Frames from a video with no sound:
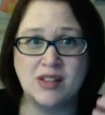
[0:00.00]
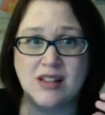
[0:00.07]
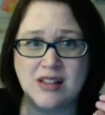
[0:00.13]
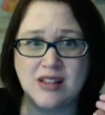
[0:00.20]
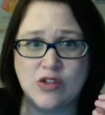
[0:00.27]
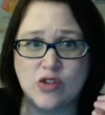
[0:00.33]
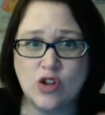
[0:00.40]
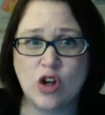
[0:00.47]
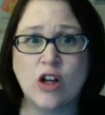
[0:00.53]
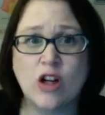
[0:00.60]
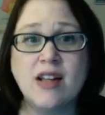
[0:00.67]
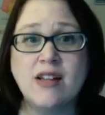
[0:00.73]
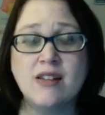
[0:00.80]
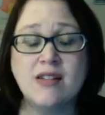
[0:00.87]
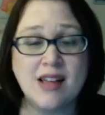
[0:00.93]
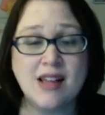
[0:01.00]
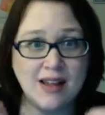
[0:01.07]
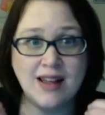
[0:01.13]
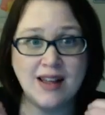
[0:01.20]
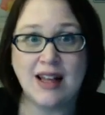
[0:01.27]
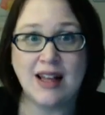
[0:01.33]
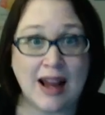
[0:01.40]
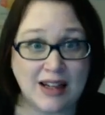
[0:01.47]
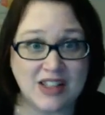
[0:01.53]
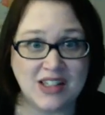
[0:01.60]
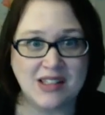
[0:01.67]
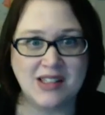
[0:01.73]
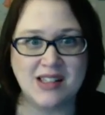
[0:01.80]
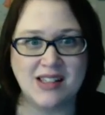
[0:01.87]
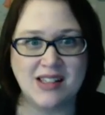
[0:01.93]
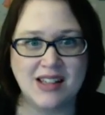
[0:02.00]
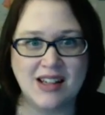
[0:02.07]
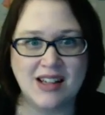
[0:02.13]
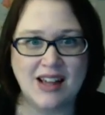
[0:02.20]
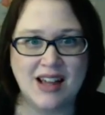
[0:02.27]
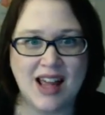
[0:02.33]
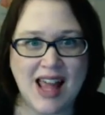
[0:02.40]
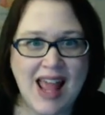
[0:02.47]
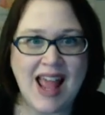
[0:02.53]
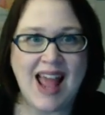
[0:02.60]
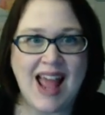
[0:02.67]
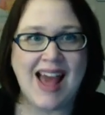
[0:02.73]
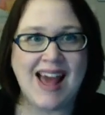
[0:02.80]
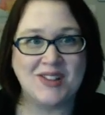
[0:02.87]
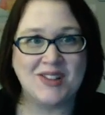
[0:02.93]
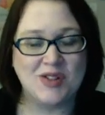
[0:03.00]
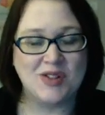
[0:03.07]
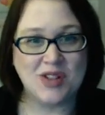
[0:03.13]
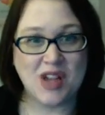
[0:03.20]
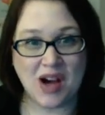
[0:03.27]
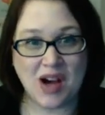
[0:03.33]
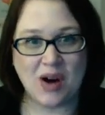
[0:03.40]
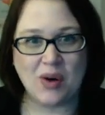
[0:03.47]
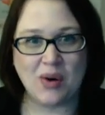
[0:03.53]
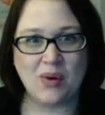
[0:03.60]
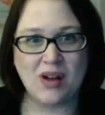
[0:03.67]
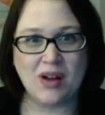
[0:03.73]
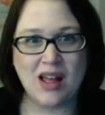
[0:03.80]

circuits and connections. And so